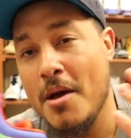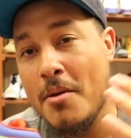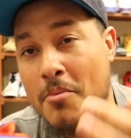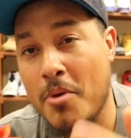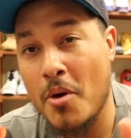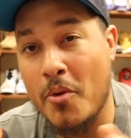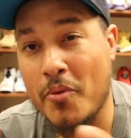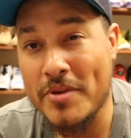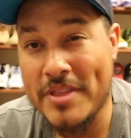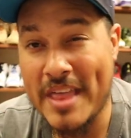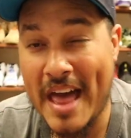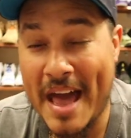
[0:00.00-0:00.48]

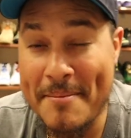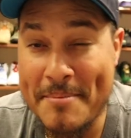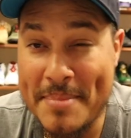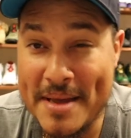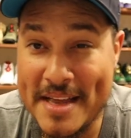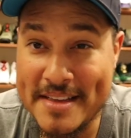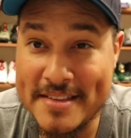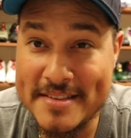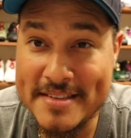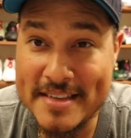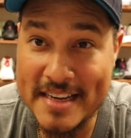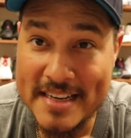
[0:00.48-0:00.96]
But with that
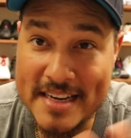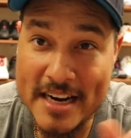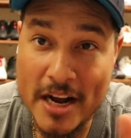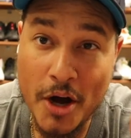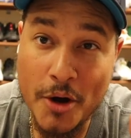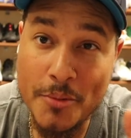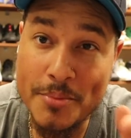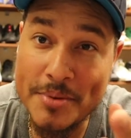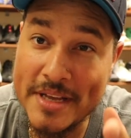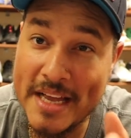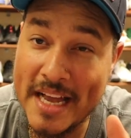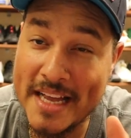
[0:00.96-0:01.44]
being said, I
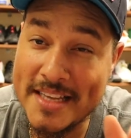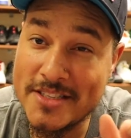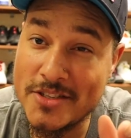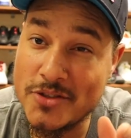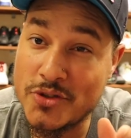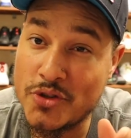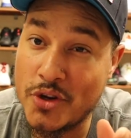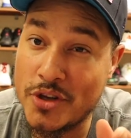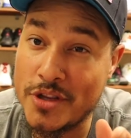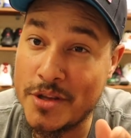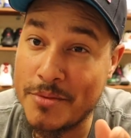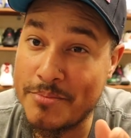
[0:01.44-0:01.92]
hope you guys
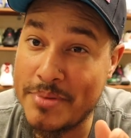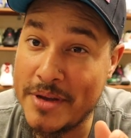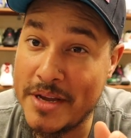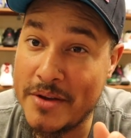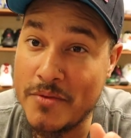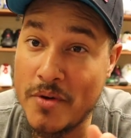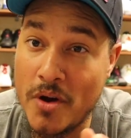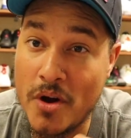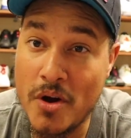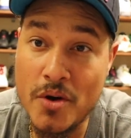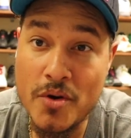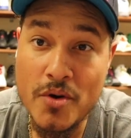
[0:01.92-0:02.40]
enjoy the
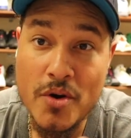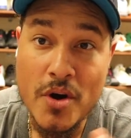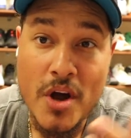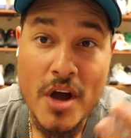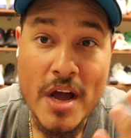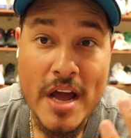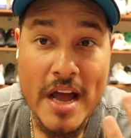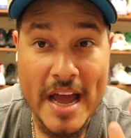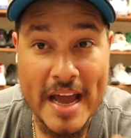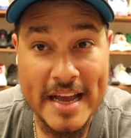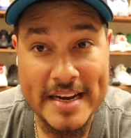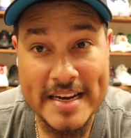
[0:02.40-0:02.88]
B-roll
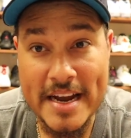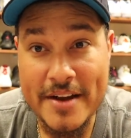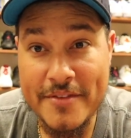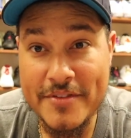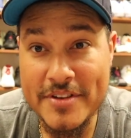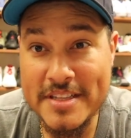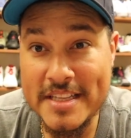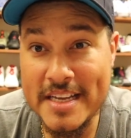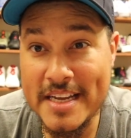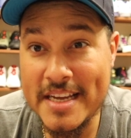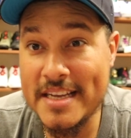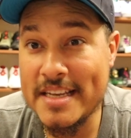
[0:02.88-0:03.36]
and
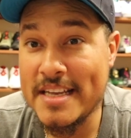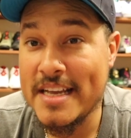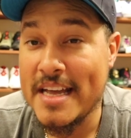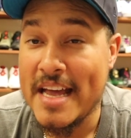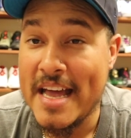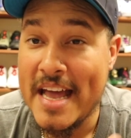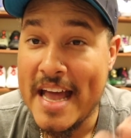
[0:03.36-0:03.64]
everything.